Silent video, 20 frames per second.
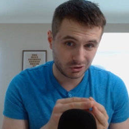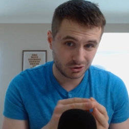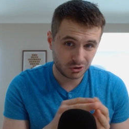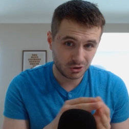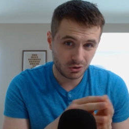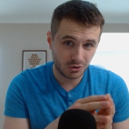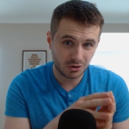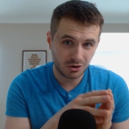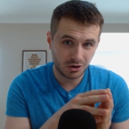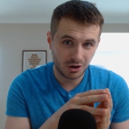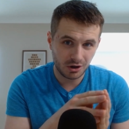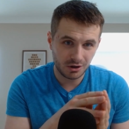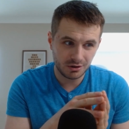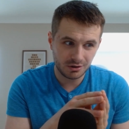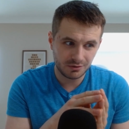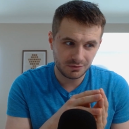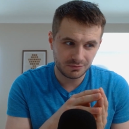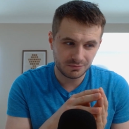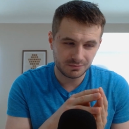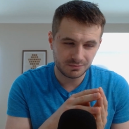So you're kind
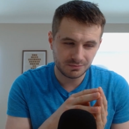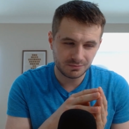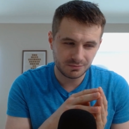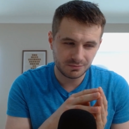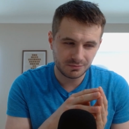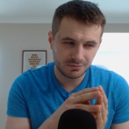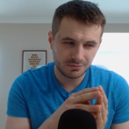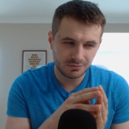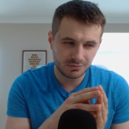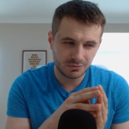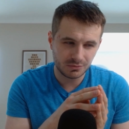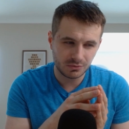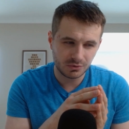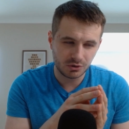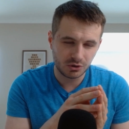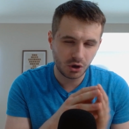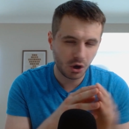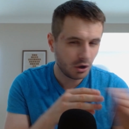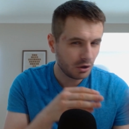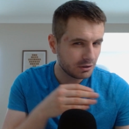of
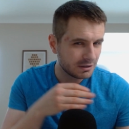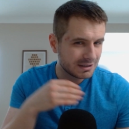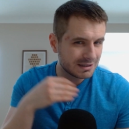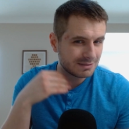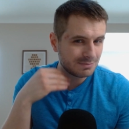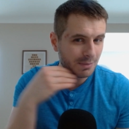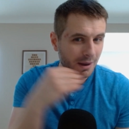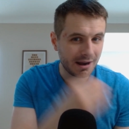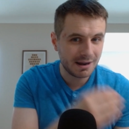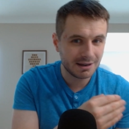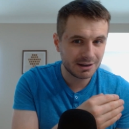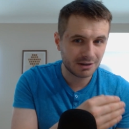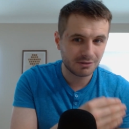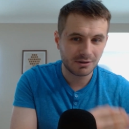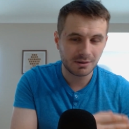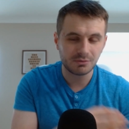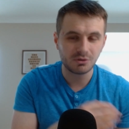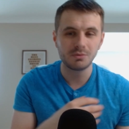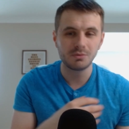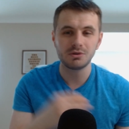not spending your
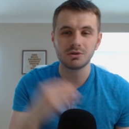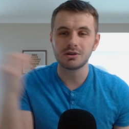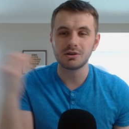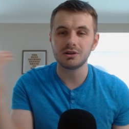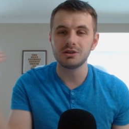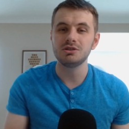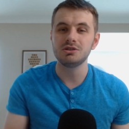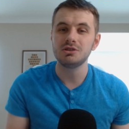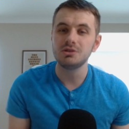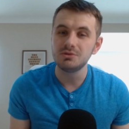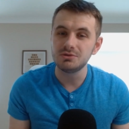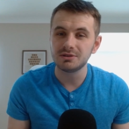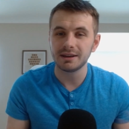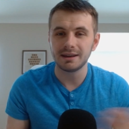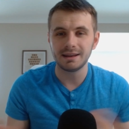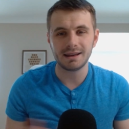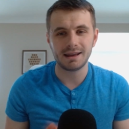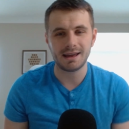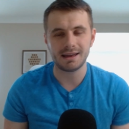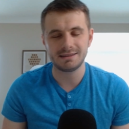crypto, but you're kind of using
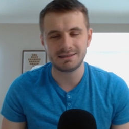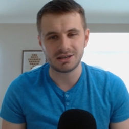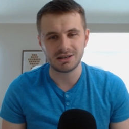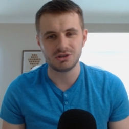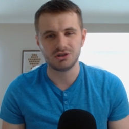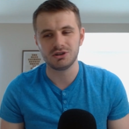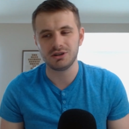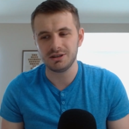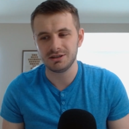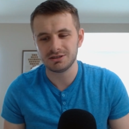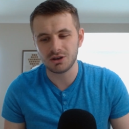it essentially.